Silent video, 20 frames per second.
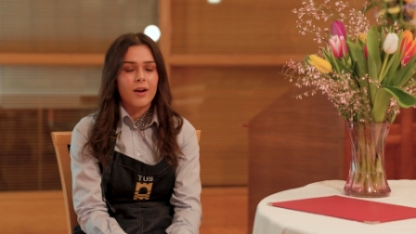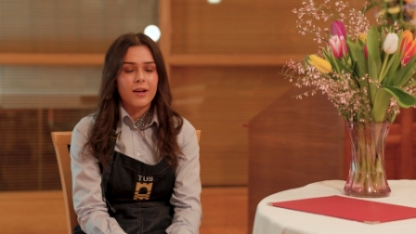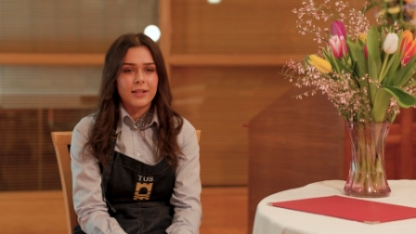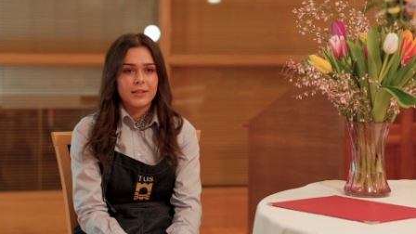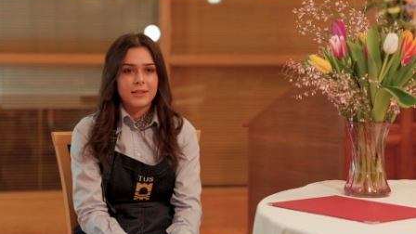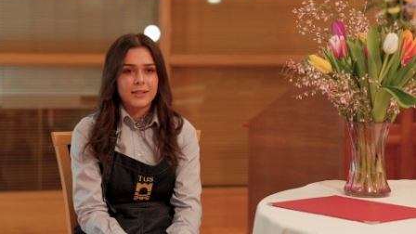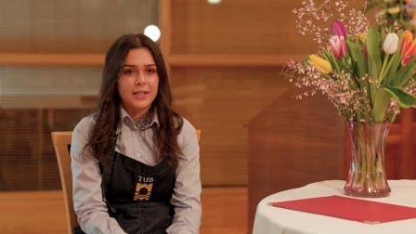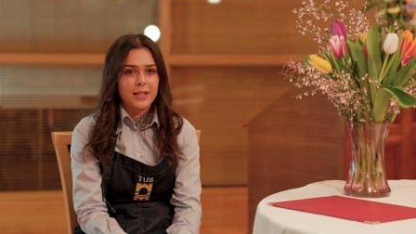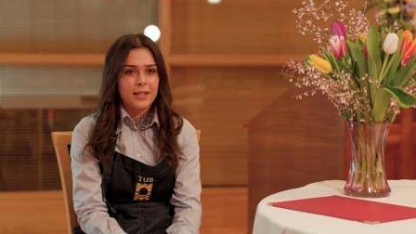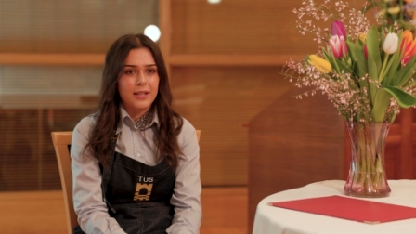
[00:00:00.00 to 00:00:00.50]

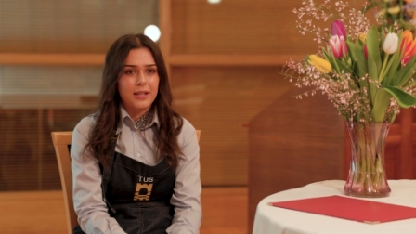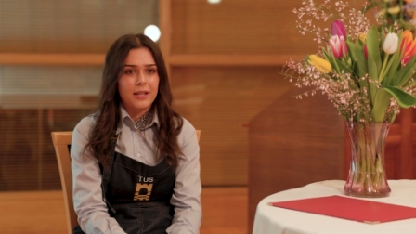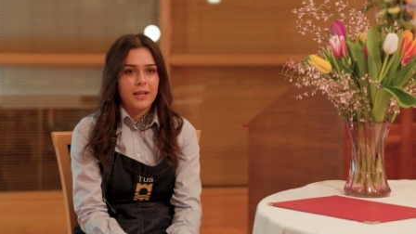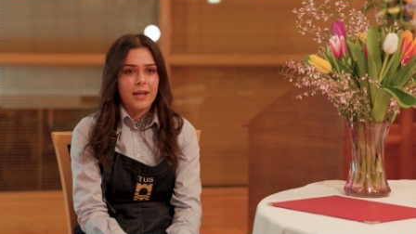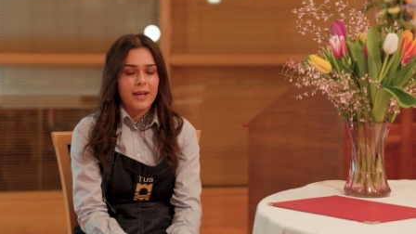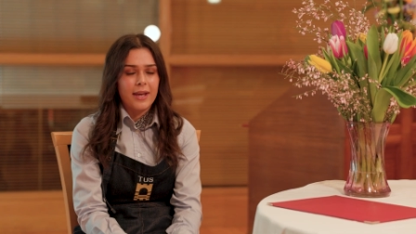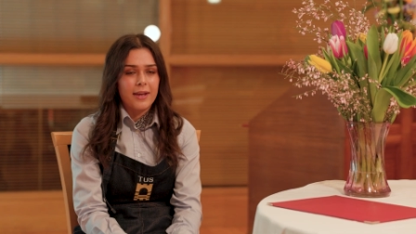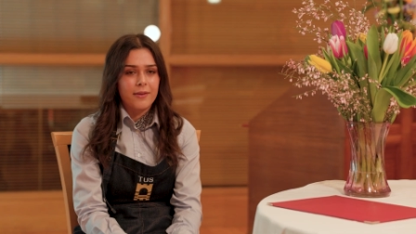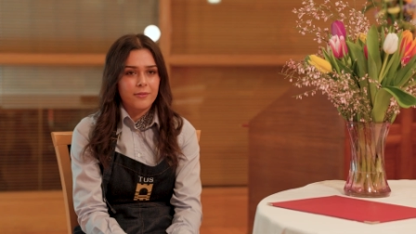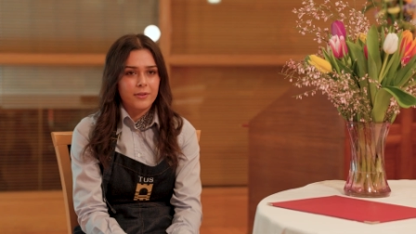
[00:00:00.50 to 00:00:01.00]
IT,
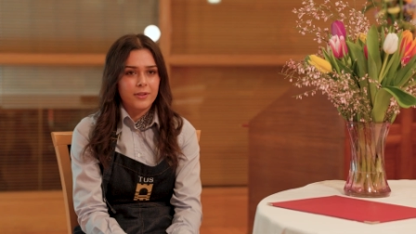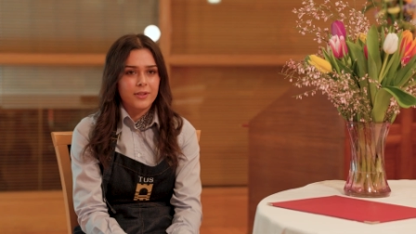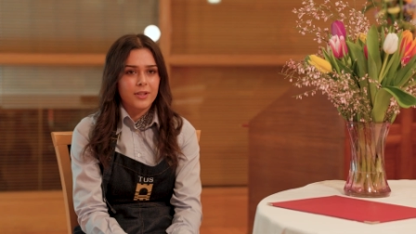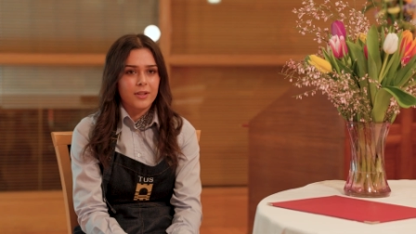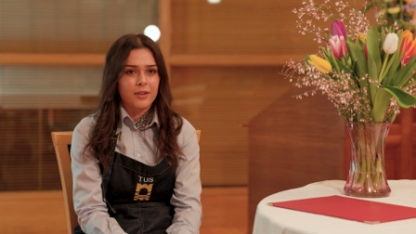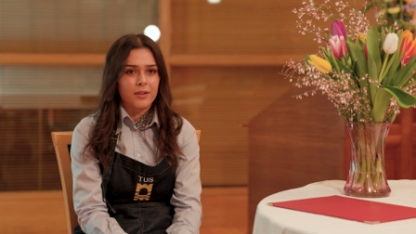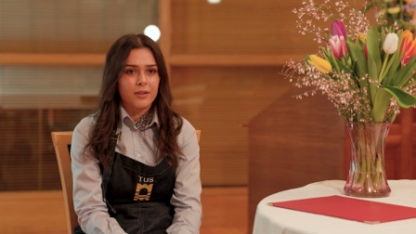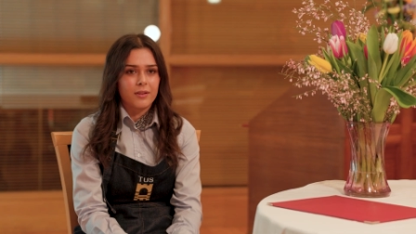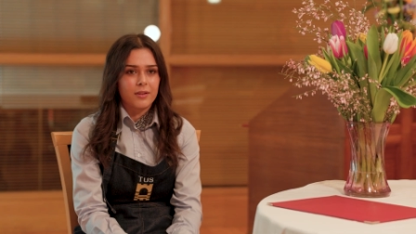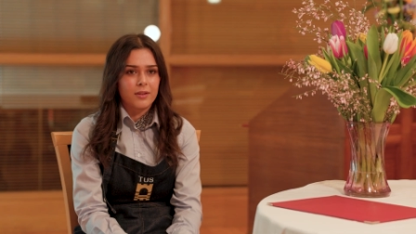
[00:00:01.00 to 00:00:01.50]

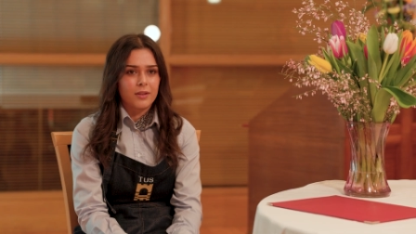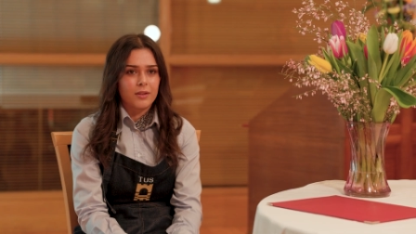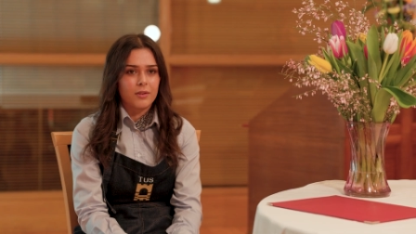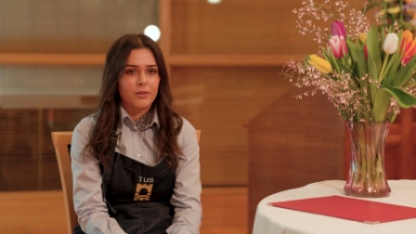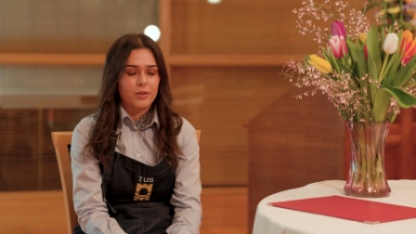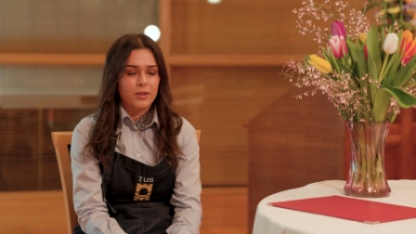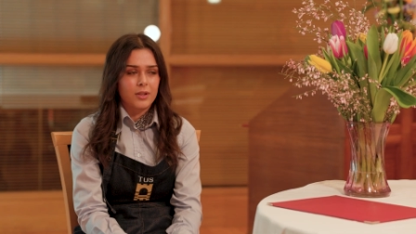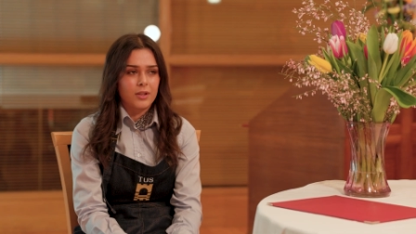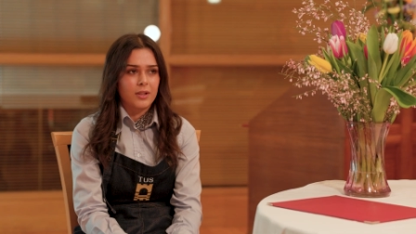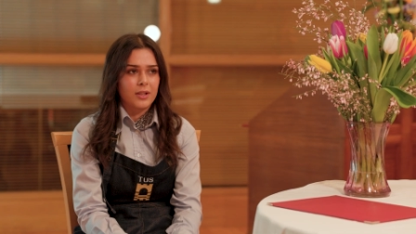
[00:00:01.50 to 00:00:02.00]
everything.
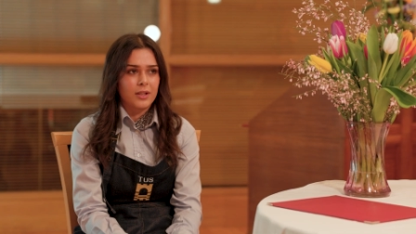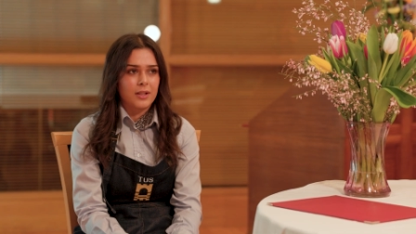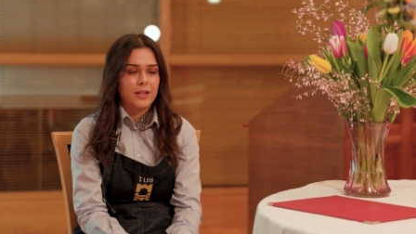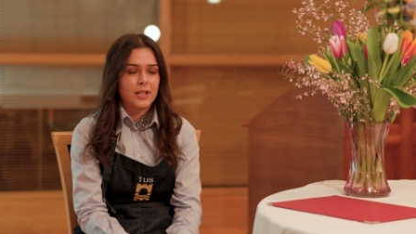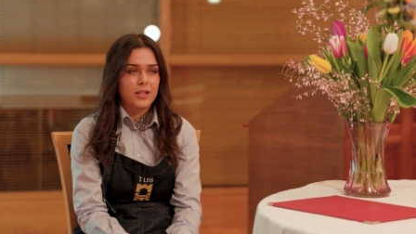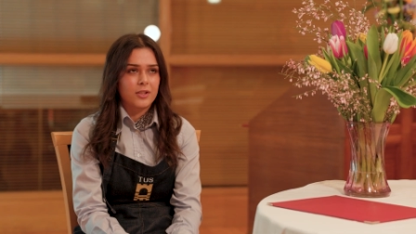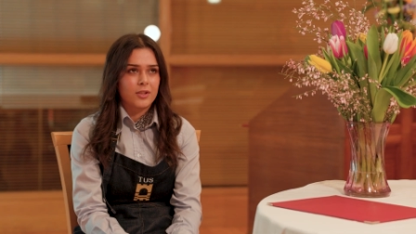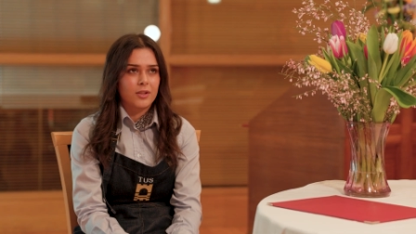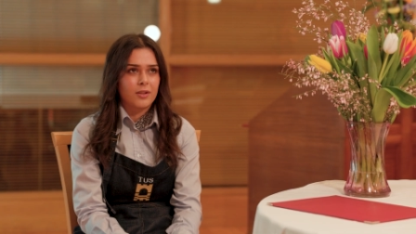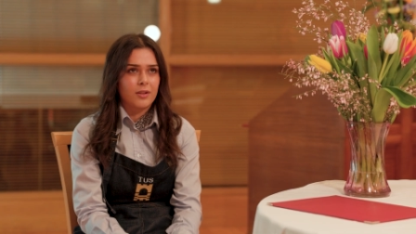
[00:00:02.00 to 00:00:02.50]
You can
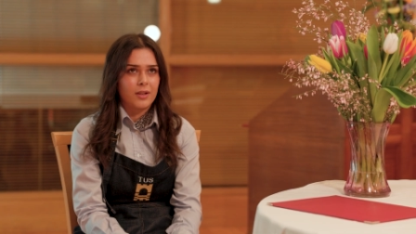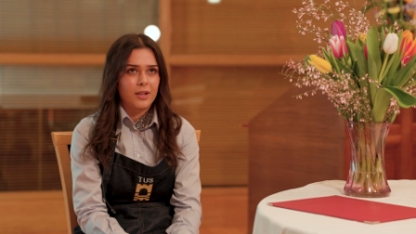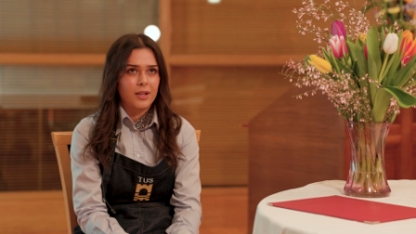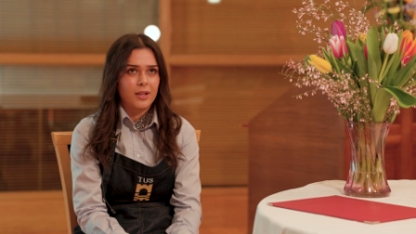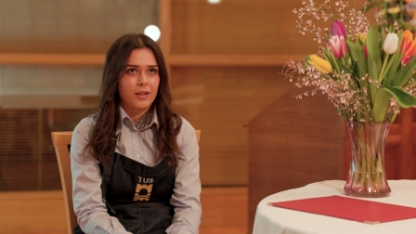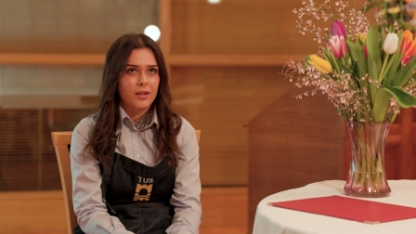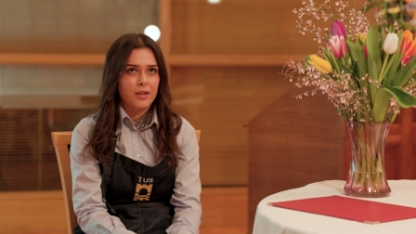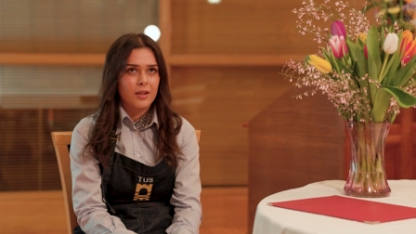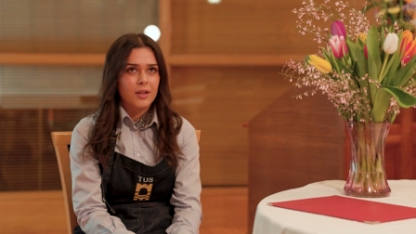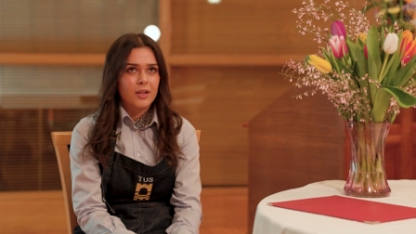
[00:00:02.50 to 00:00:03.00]

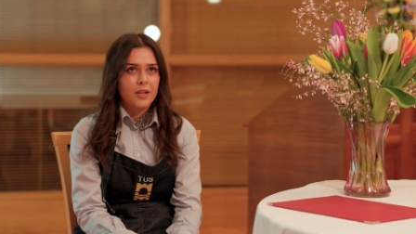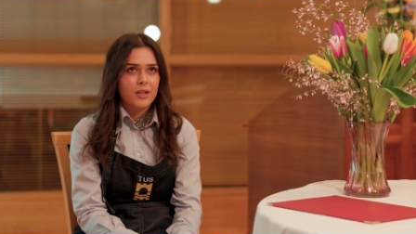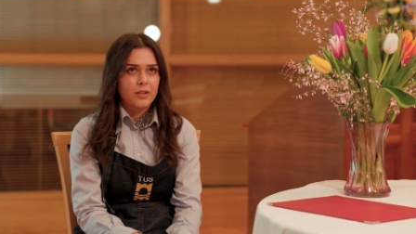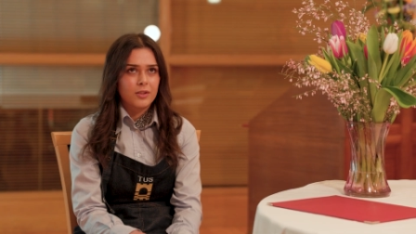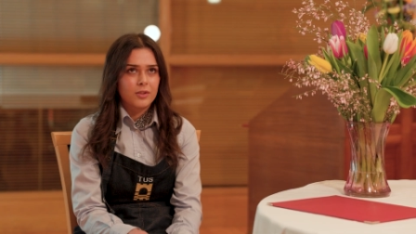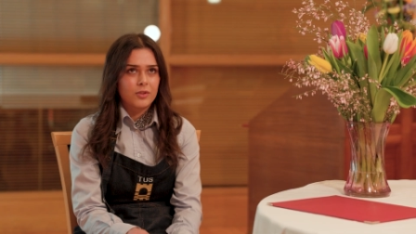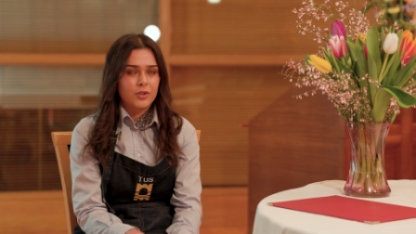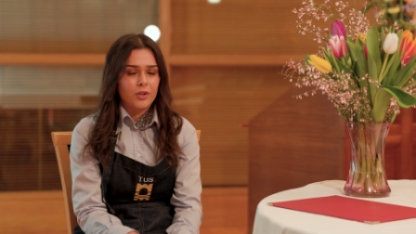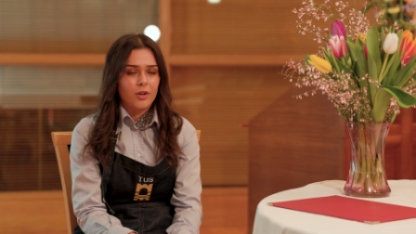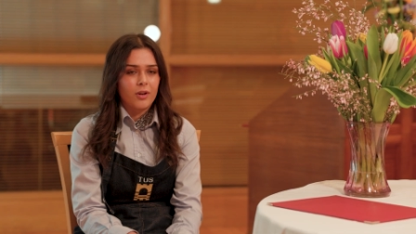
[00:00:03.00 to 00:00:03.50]
literally
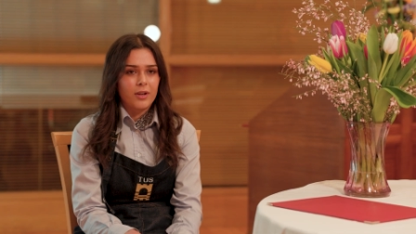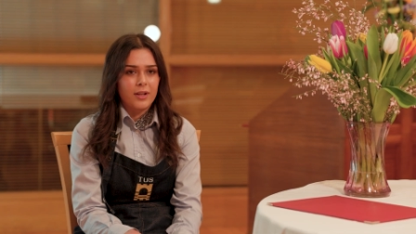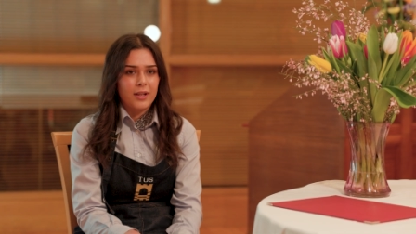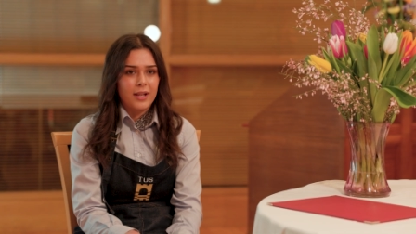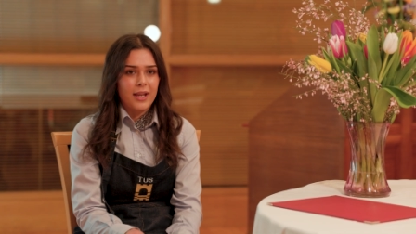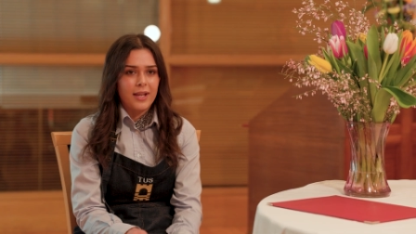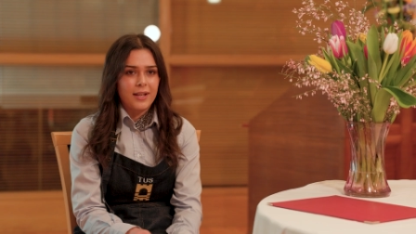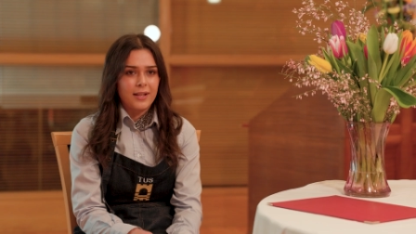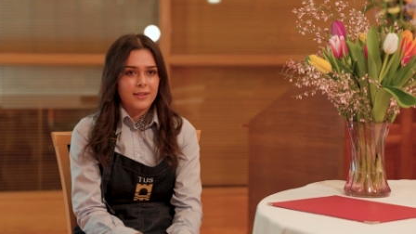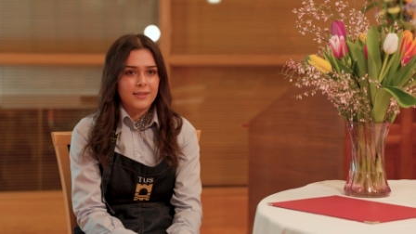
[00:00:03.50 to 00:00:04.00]
join
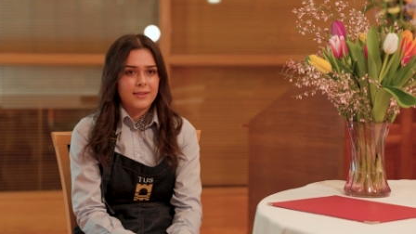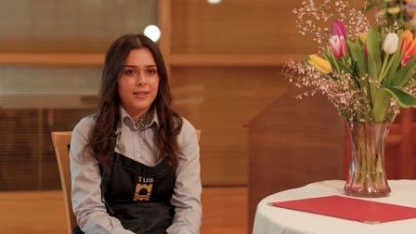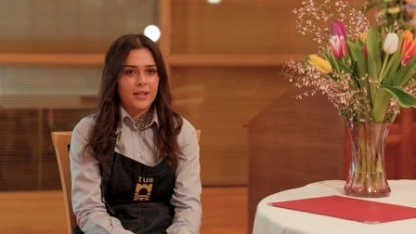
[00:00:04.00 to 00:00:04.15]
any